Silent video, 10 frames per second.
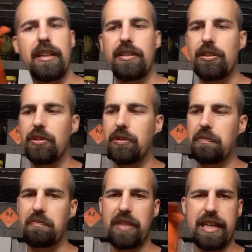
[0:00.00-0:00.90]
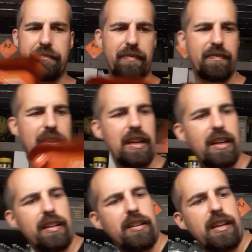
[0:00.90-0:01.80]
So yeah,
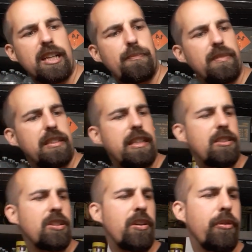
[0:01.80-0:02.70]
these are